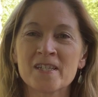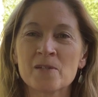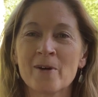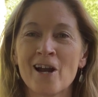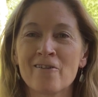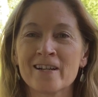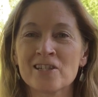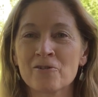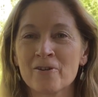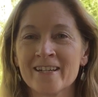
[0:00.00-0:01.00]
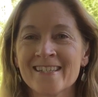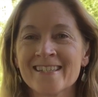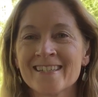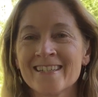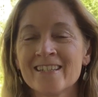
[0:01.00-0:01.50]
inspiring
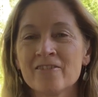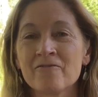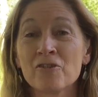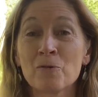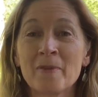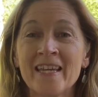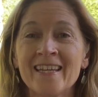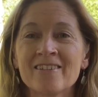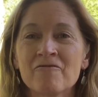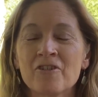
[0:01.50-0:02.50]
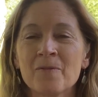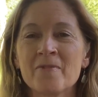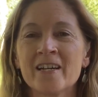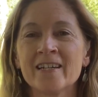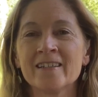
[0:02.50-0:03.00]
stories for me from
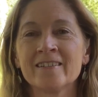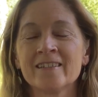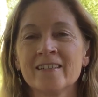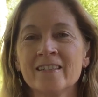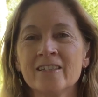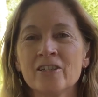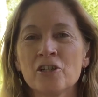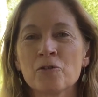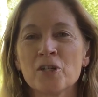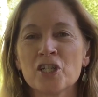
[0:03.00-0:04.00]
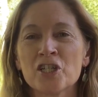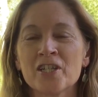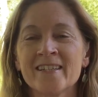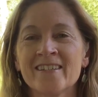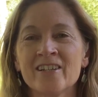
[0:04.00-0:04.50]
the
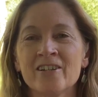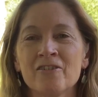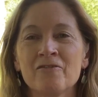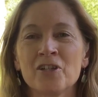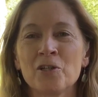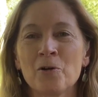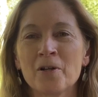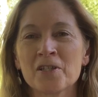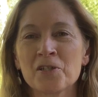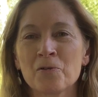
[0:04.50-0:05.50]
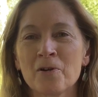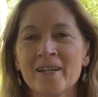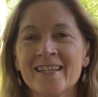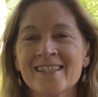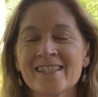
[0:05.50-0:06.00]
tradition of yoga
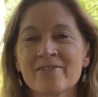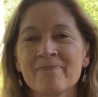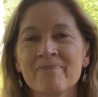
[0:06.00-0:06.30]
stories.